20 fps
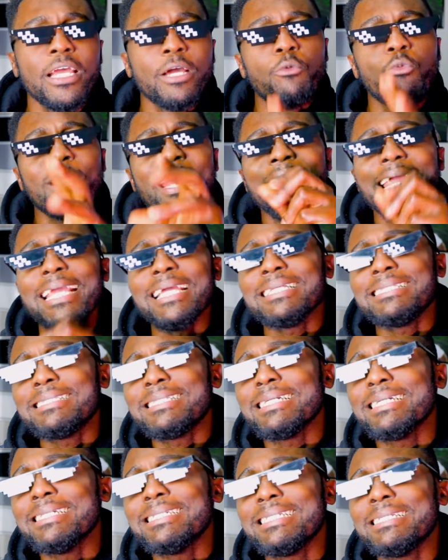We a
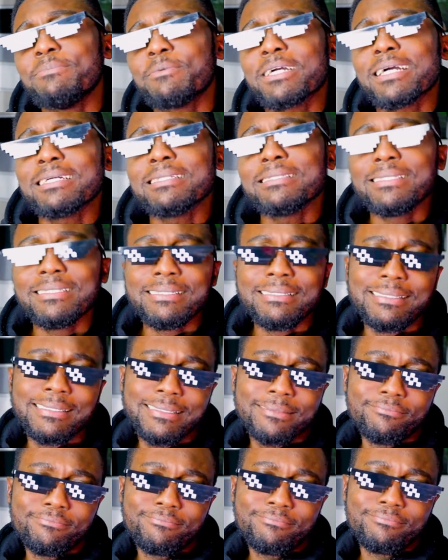team deep can
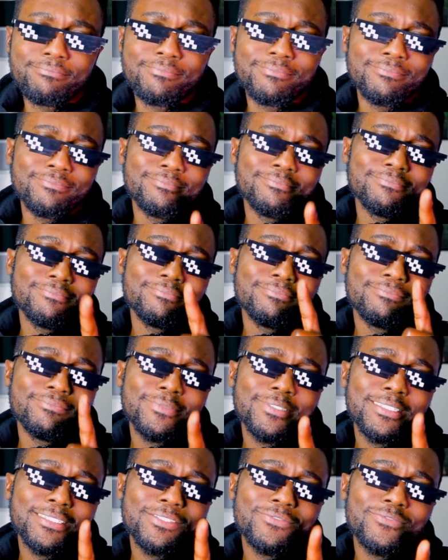say,
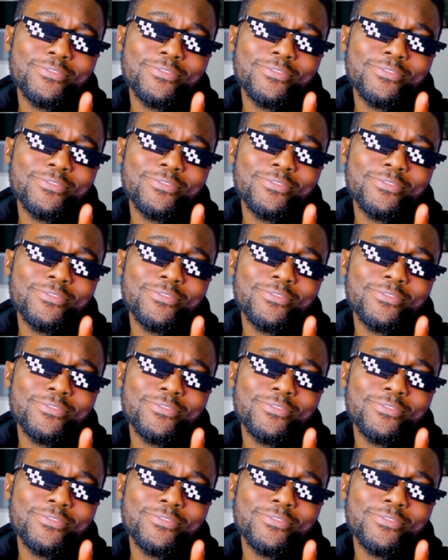this